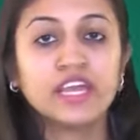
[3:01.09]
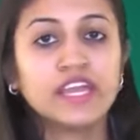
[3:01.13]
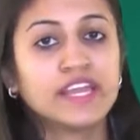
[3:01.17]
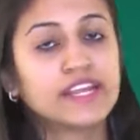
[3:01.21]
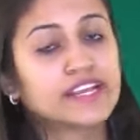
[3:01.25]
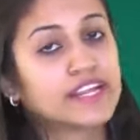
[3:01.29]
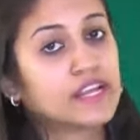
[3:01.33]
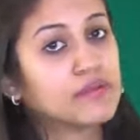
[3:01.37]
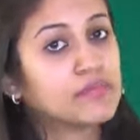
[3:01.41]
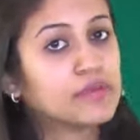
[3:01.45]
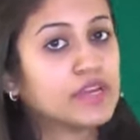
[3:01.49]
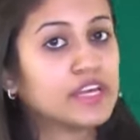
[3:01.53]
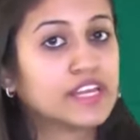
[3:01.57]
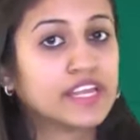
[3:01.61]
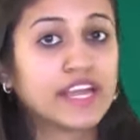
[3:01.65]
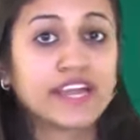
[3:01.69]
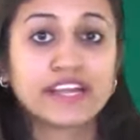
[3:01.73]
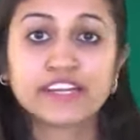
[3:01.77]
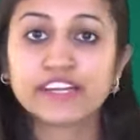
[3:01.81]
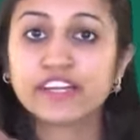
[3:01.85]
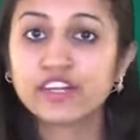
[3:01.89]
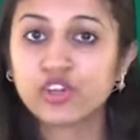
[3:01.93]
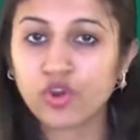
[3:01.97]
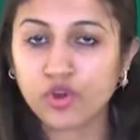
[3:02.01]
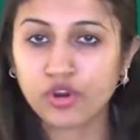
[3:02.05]
It can be a
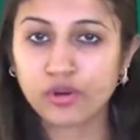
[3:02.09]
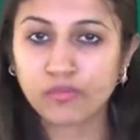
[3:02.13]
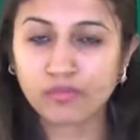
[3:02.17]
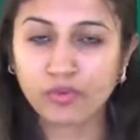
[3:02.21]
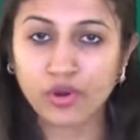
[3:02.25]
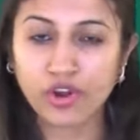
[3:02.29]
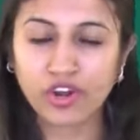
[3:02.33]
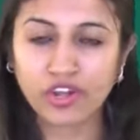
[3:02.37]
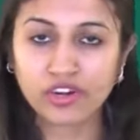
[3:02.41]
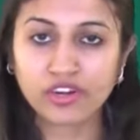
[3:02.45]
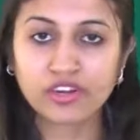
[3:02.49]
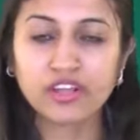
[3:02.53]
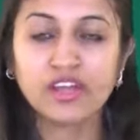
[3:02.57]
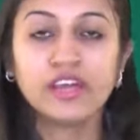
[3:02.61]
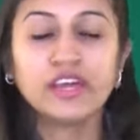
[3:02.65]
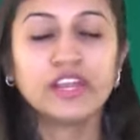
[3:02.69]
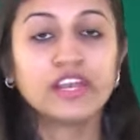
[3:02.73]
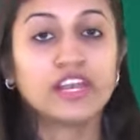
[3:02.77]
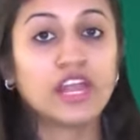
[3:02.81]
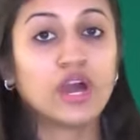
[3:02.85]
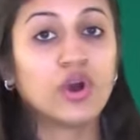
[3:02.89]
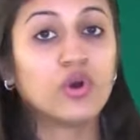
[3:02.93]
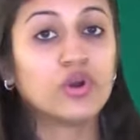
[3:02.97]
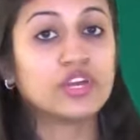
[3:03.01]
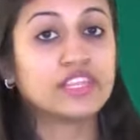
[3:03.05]
reactant or a product.
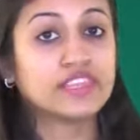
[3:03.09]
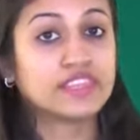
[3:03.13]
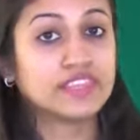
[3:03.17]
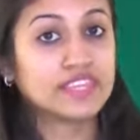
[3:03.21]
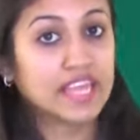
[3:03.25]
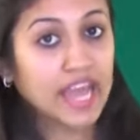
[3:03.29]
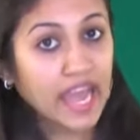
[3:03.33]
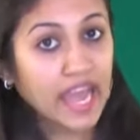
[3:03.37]
Now, in